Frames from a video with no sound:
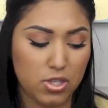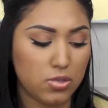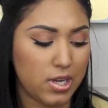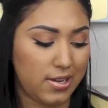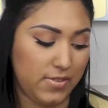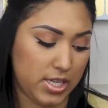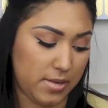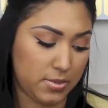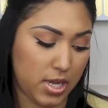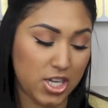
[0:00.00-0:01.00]
No, not even a
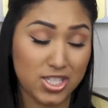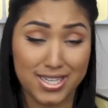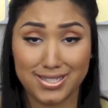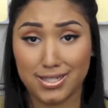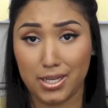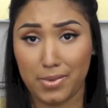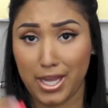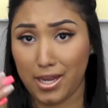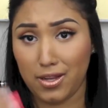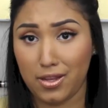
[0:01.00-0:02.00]
dime set. I just like stick my
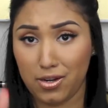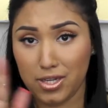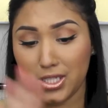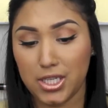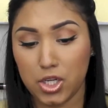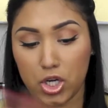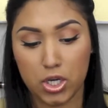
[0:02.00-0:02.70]
hand in there, honestly.